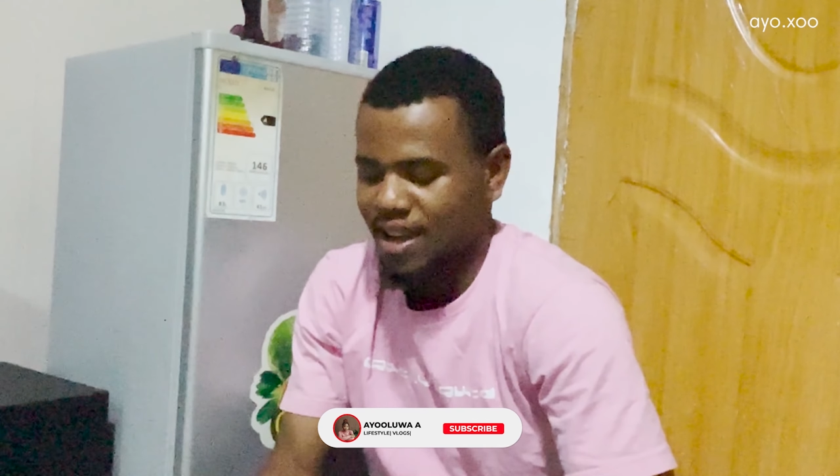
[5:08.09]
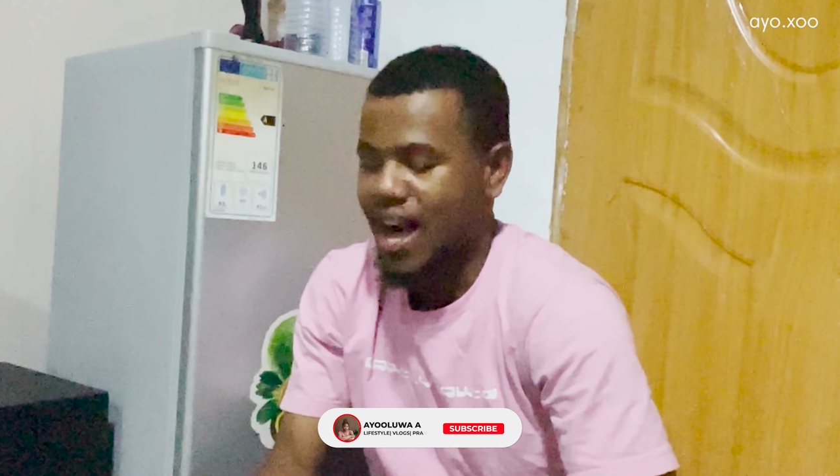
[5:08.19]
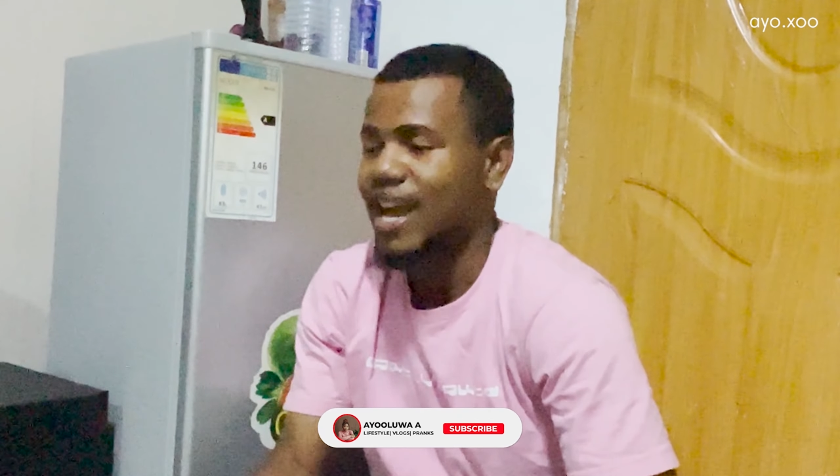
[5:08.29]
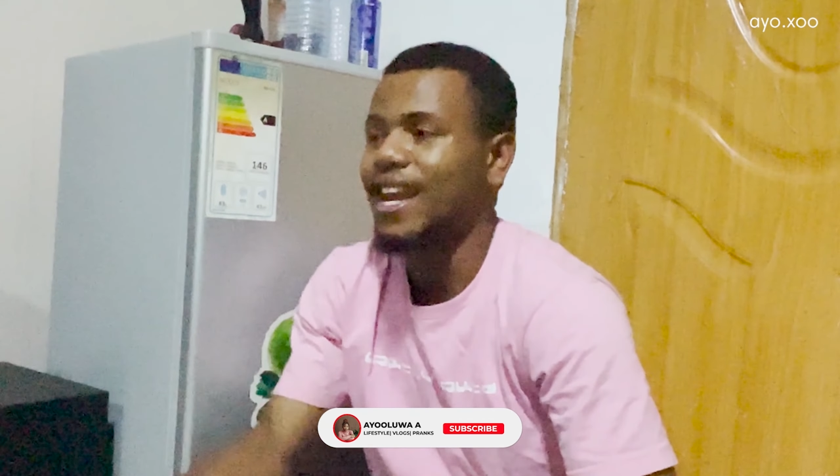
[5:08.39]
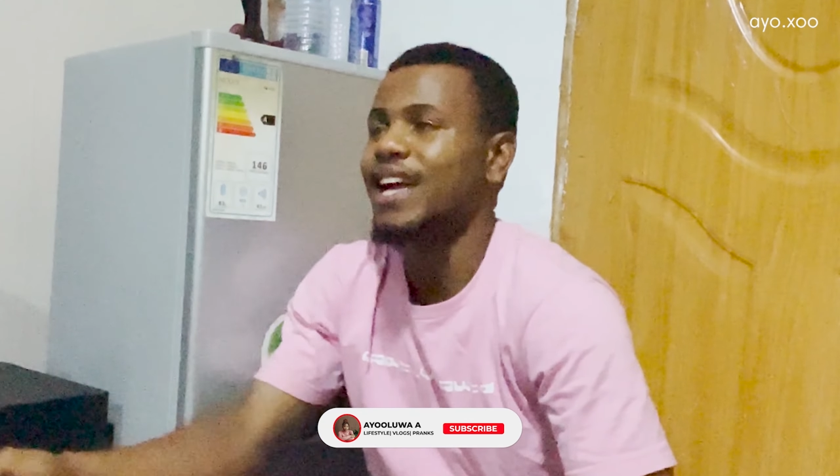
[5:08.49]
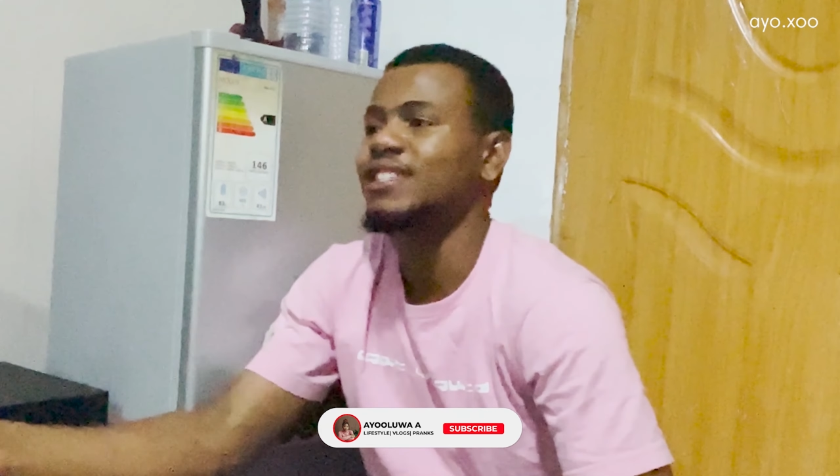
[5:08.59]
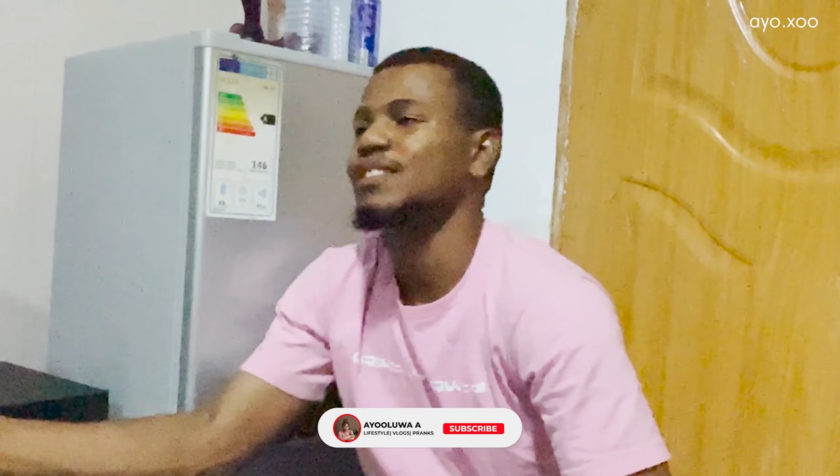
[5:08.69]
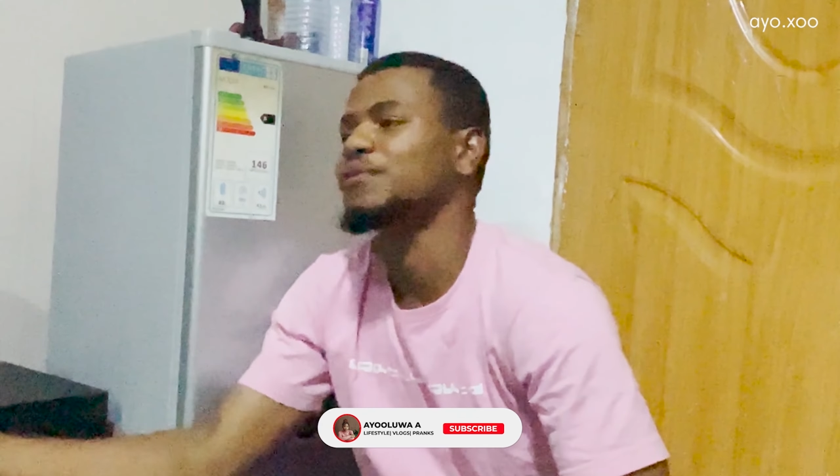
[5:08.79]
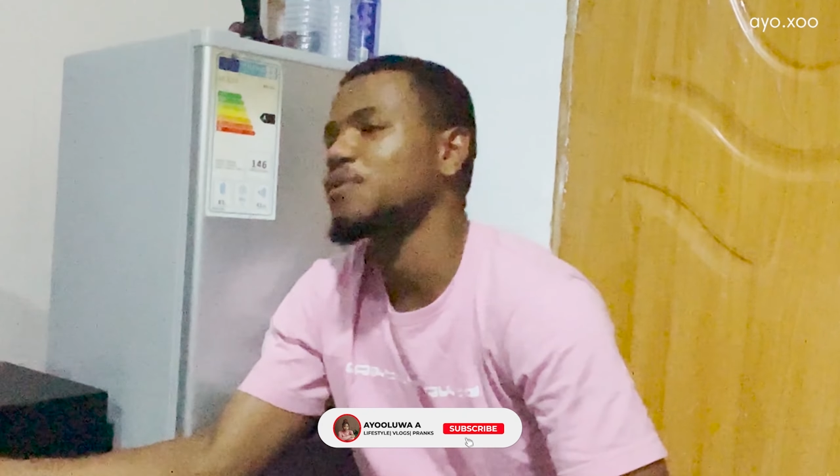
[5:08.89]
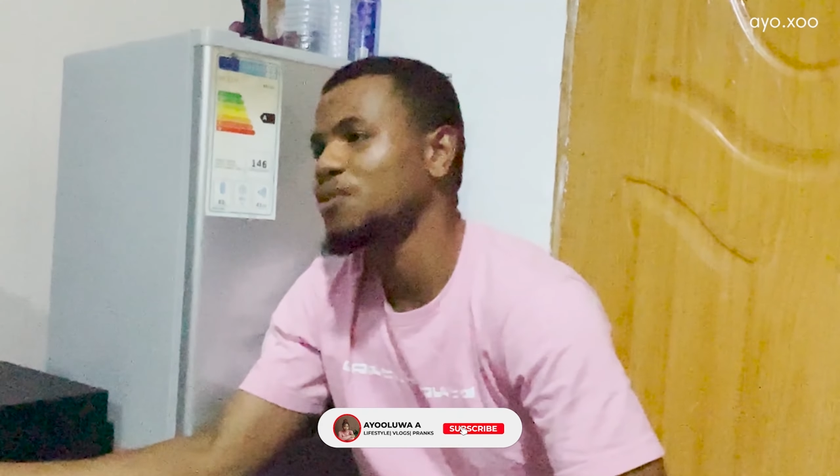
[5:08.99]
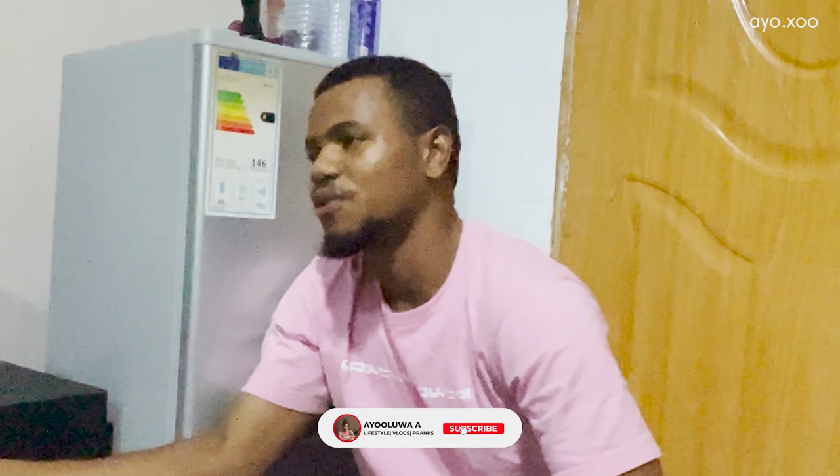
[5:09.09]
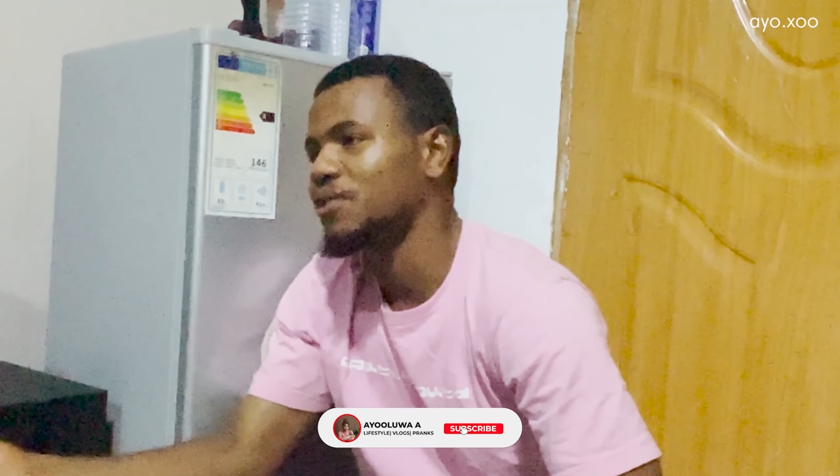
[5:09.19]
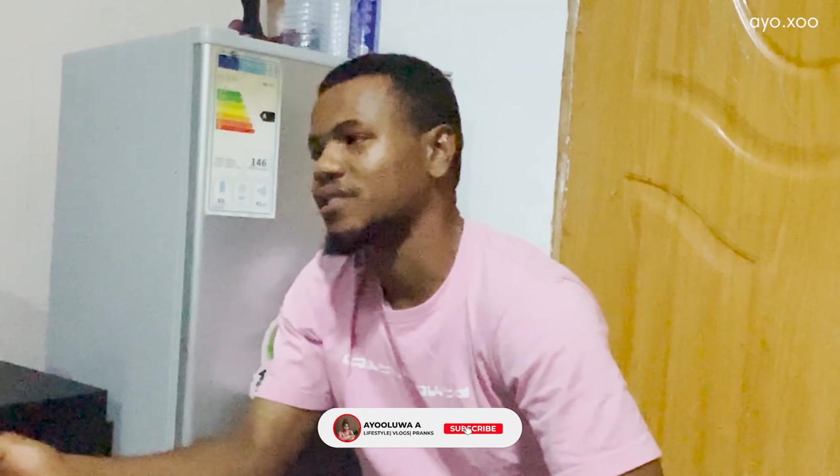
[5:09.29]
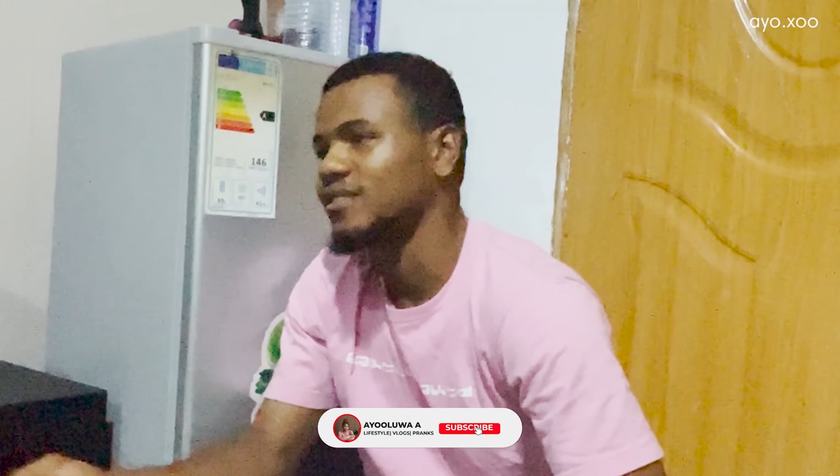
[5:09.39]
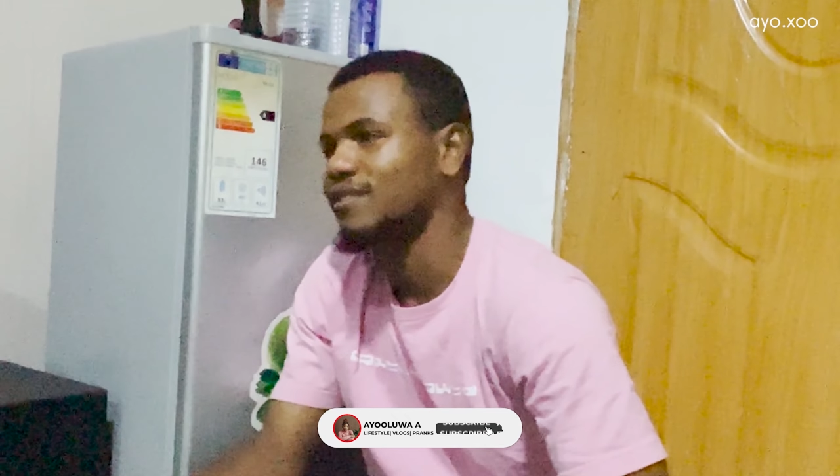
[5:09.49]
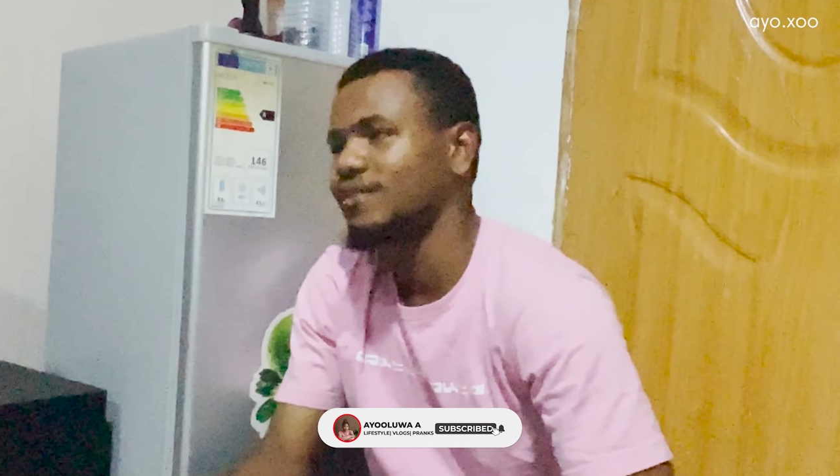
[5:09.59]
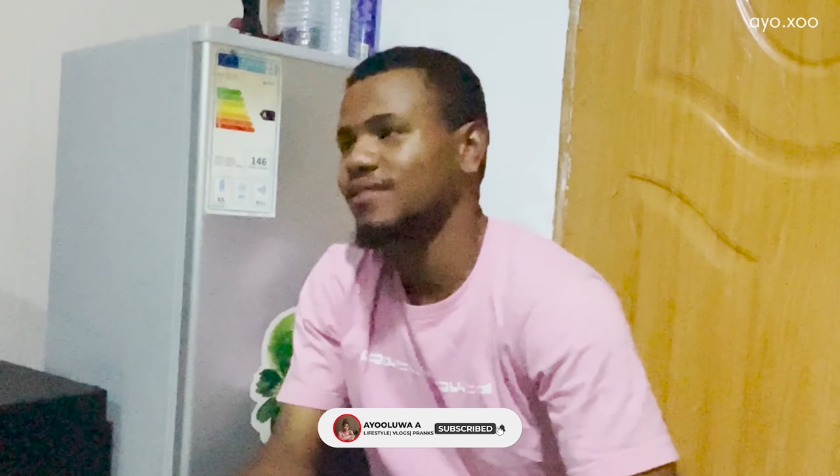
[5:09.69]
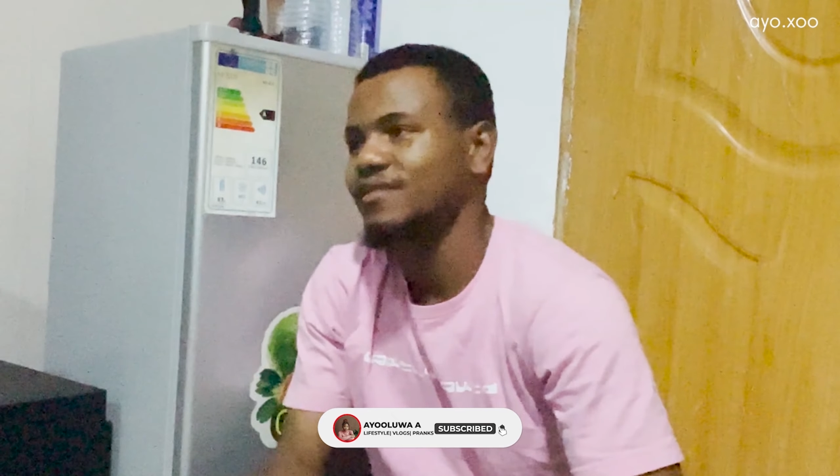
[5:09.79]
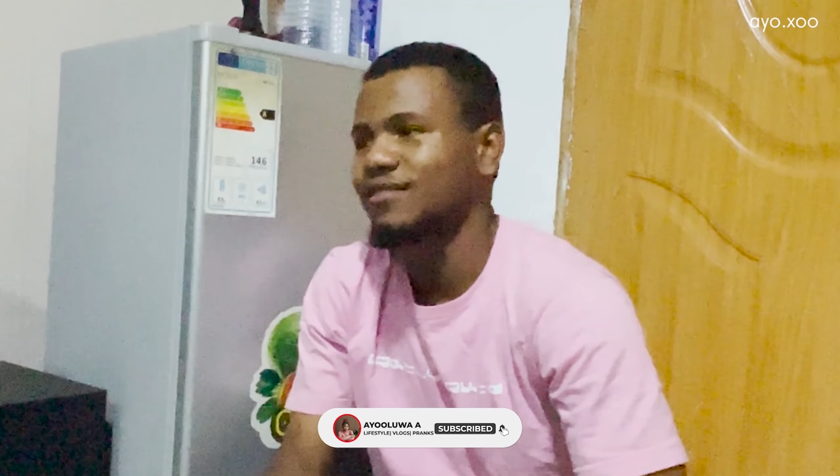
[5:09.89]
highlight the following. Mm.